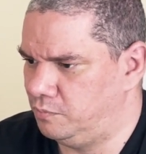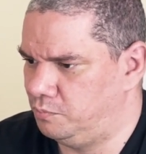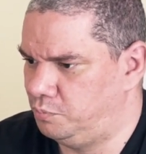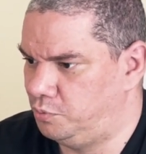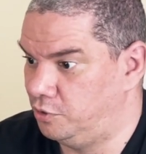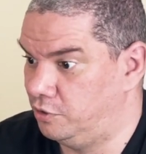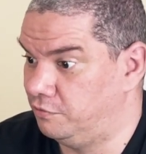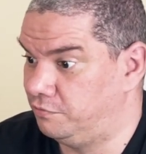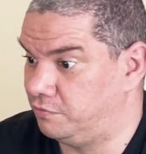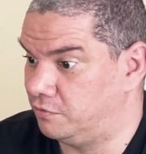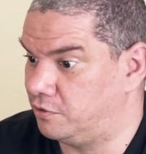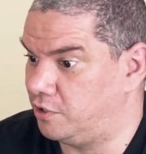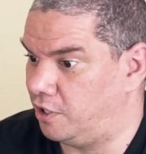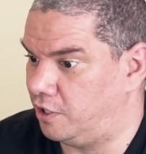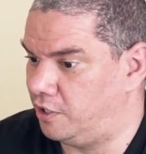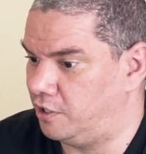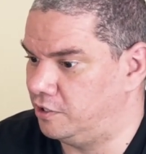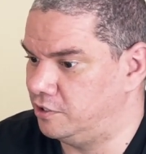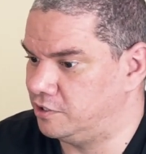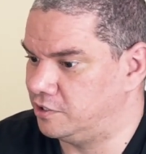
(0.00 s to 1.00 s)
Beautiful
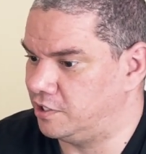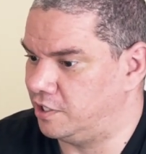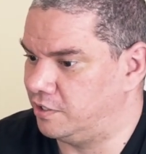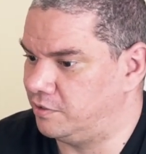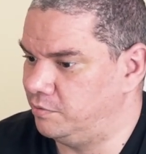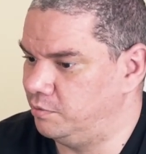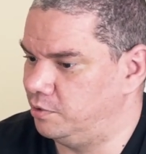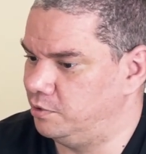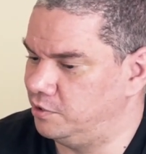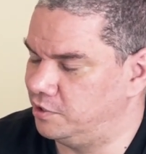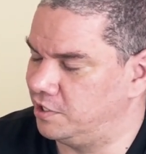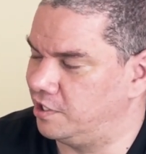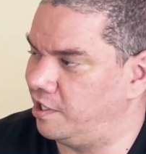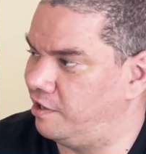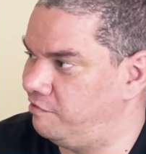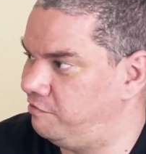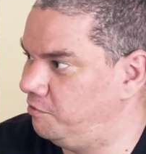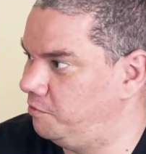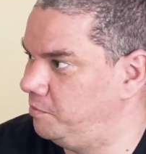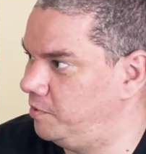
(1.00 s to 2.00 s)
cars, like we're using our
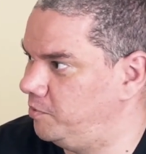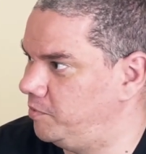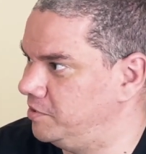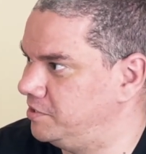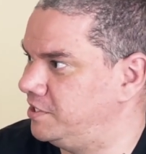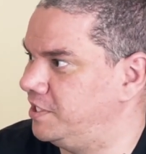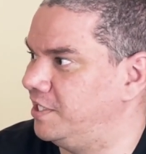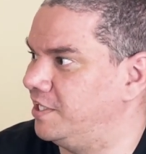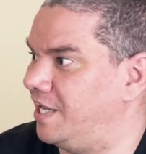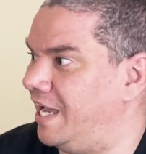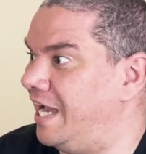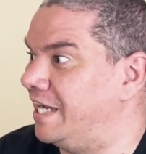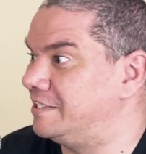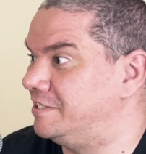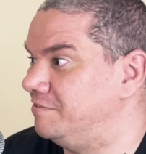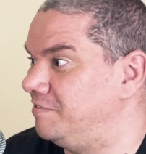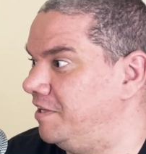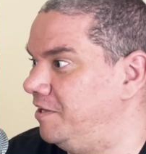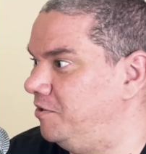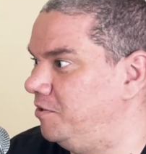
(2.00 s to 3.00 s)
Formula One tech,
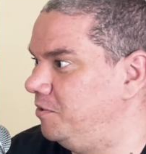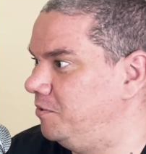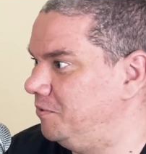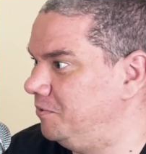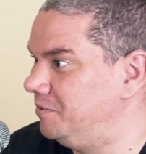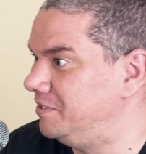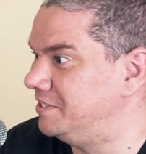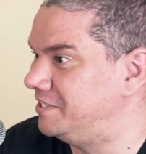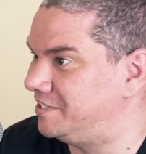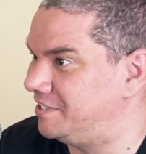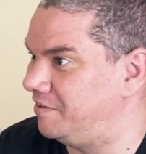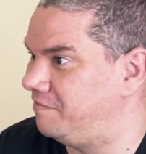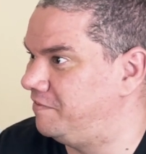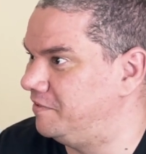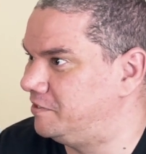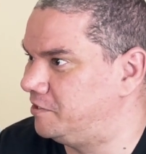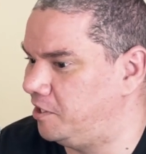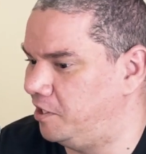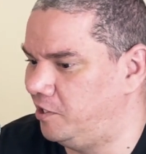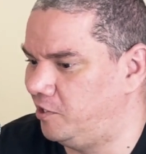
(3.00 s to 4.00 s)
active era, all the stuff
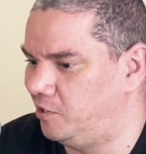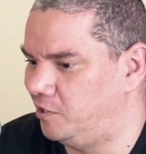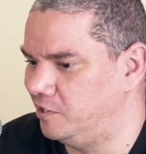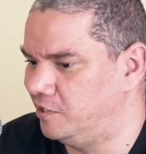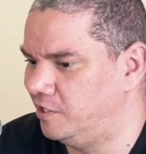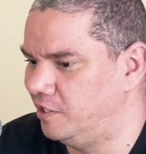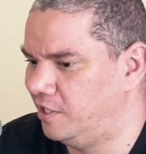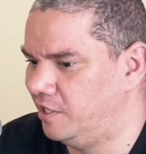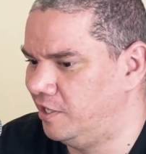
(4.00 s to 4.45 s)
that's going on.